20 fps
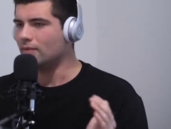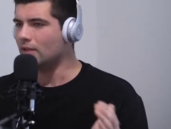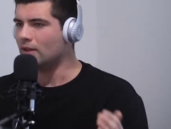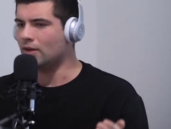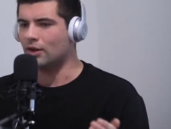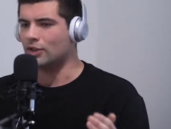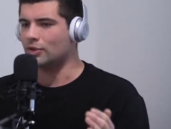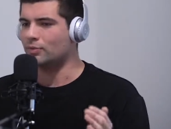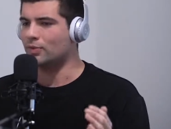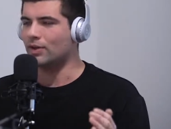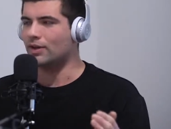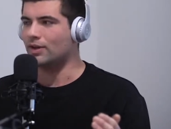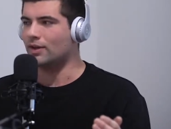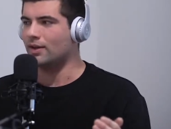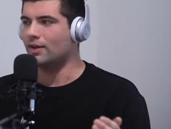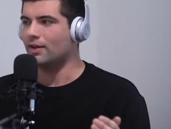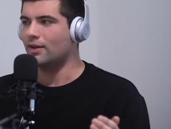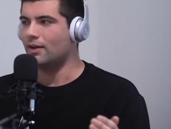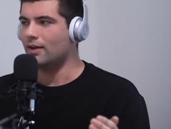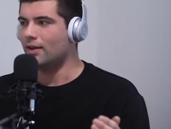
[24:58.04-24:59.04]
Russell
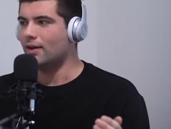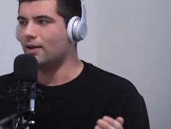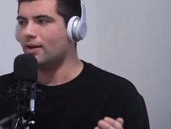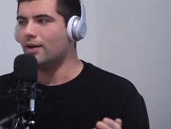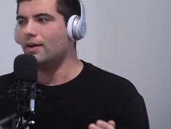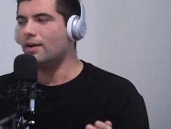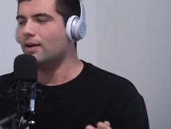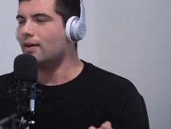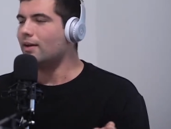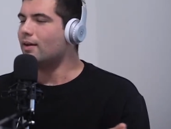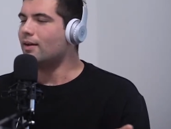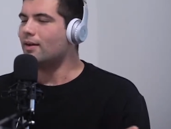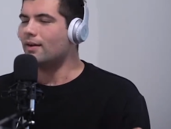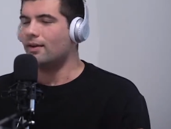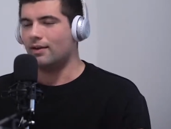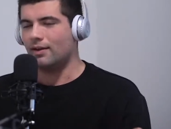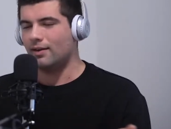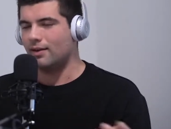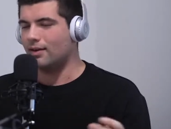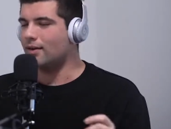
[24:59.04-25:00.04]
Brunson, like free book, just pay
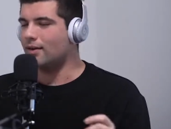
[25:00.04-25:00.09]
for